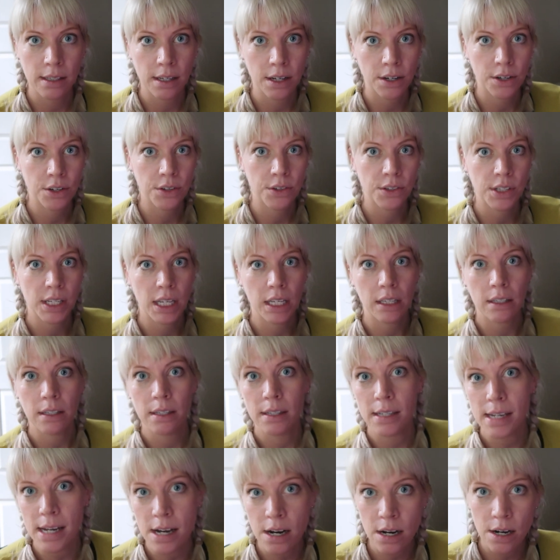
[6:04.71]
There's like
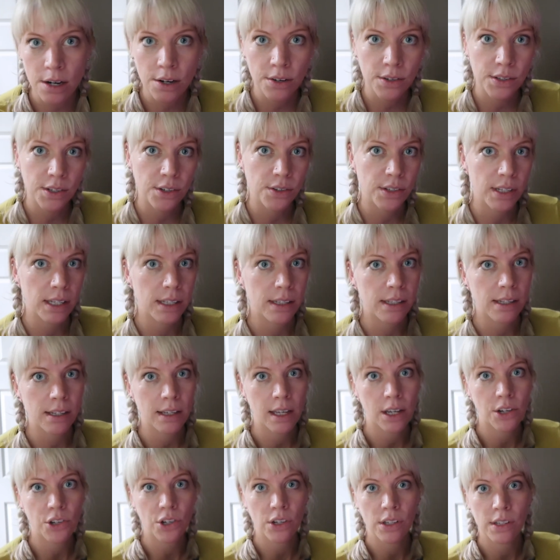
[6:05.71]
stickers, there's
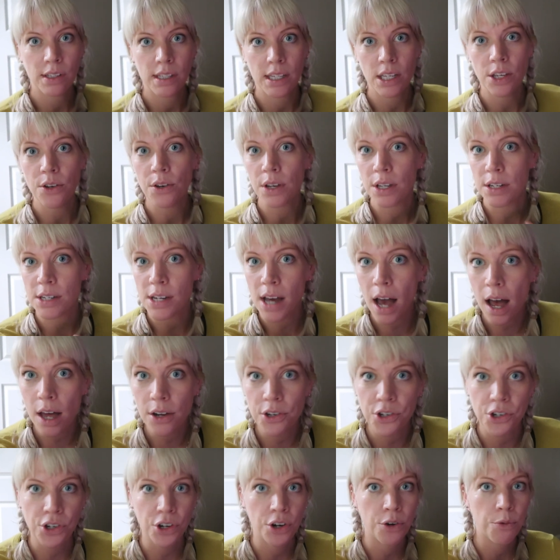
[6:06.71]
installations that you can
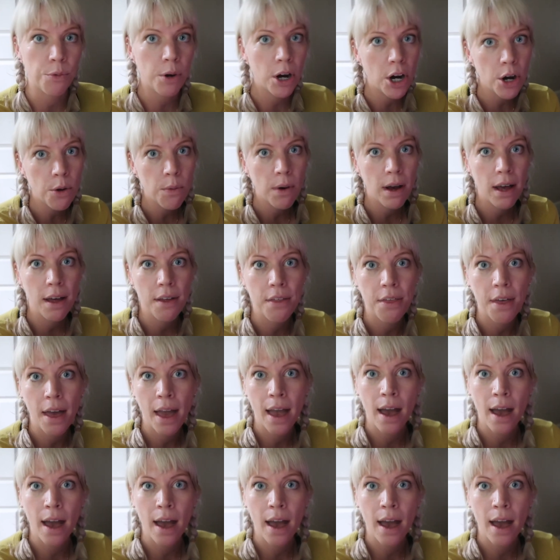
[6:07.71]
touch or work with,